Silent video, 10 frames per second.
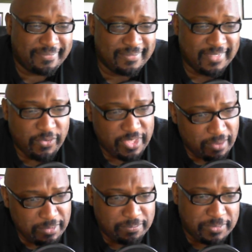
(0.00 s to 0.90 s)
Everything
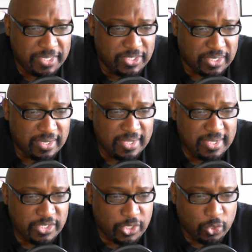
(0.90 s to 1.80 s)
I've been teaching.
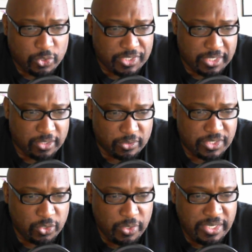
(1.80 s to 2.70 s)
Social
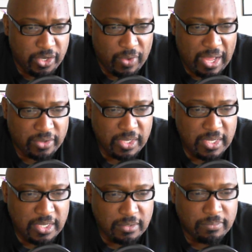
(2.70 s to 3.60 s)
skills. You need to know how
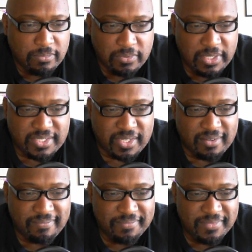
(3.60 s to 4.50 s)

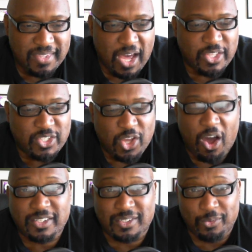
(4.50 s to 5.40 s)
to
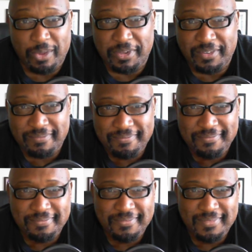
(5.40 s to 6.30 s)
talk to women.
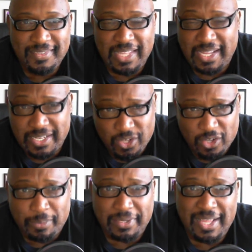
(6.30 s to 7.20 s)
Like I
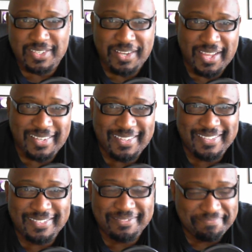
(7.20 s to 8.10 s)
talked about last night.
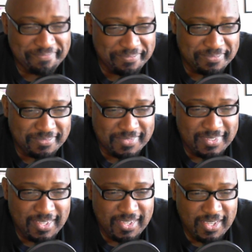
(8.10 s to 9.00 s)

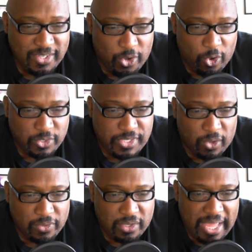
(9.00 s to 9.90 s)
Girls
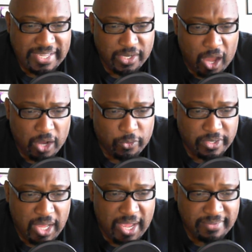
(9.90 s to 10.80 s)
don't like an awkward
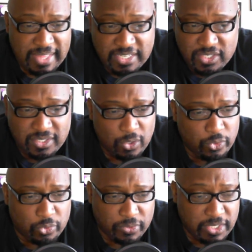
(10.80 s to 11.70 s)
guy. That's so
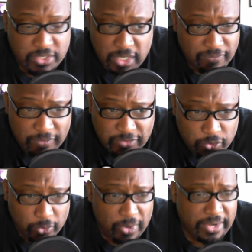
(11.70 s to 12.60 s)
true. This stuff is
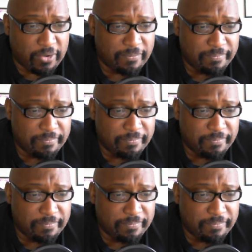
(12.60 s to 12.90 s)
true right here.